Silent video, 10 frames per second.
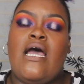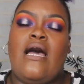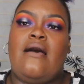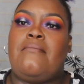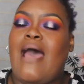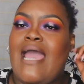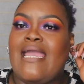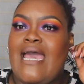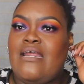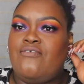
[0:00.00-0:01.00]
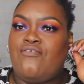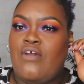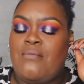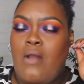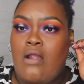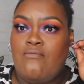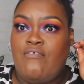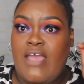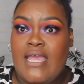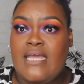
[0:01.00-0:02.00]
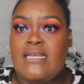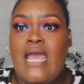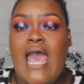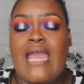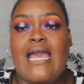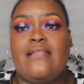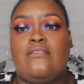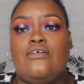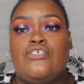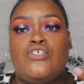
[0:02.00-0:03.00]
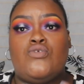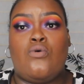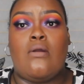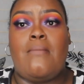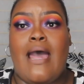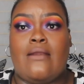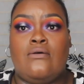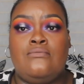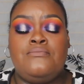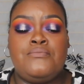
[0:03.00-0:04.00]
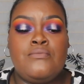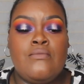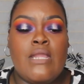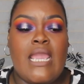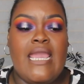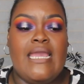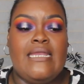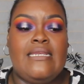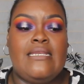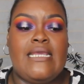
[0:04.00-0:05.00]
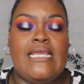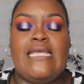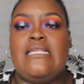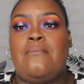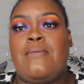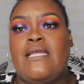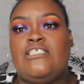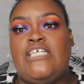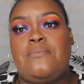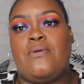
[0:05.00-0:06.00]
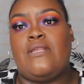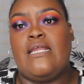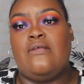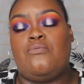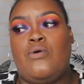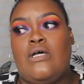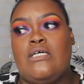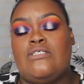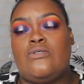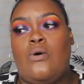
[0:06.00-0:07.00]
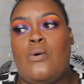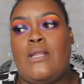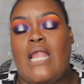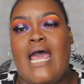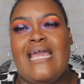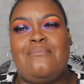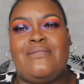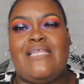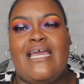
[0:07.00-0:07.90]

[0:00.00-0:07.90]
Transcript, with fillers: um, i got it from art van i got the store model and it ended up being cheaper than it was online but